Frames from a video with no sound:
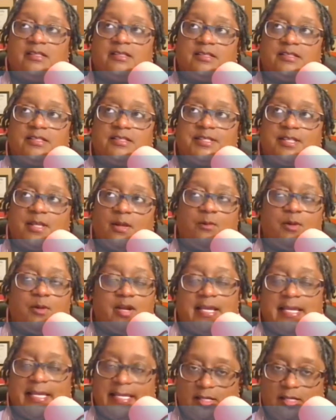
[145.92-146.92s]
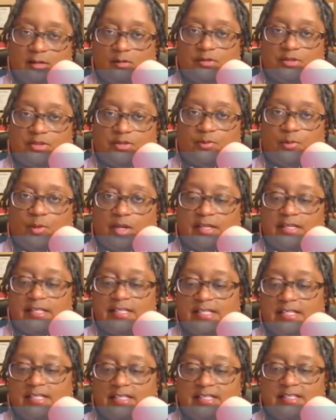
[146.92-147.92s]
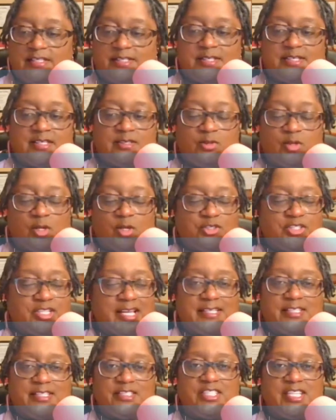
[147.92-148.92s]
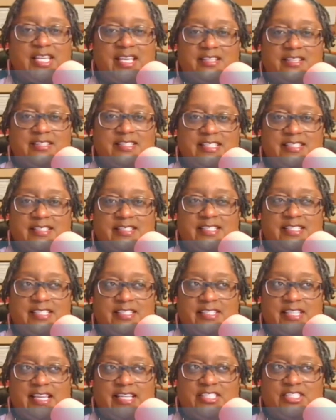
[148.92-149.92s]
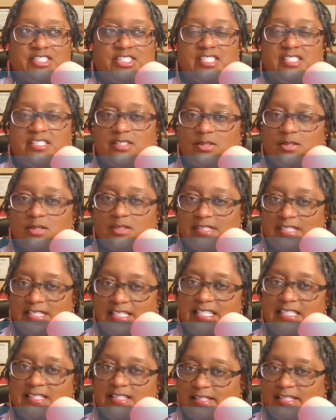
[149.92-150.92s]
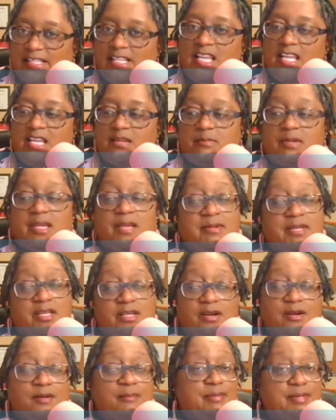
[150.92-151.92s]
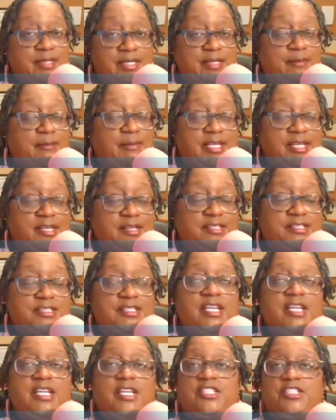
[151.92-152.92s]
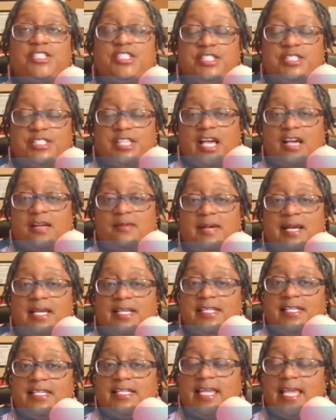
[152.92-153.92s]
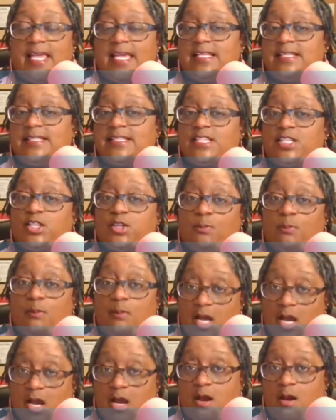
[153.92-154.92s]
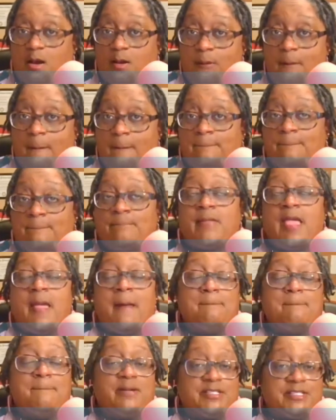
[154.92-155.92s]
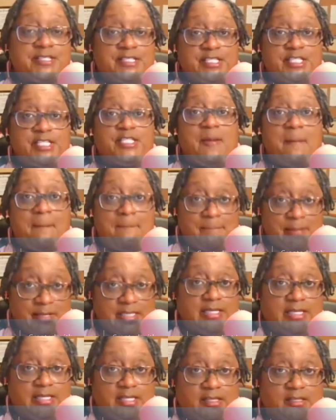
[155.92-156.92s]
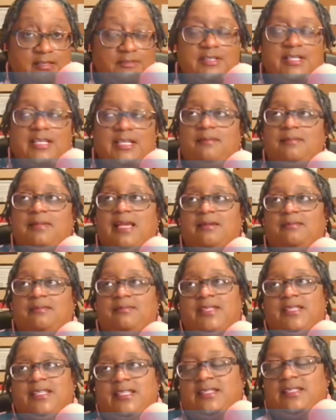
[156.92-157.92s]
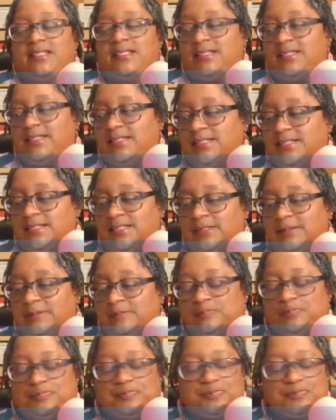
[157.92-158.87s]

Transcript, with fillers: somewhere else where it's you no she, i guess she has indentations or dents maybe in her butt because she's talking about getting a small brazilian butt lift i'm like nene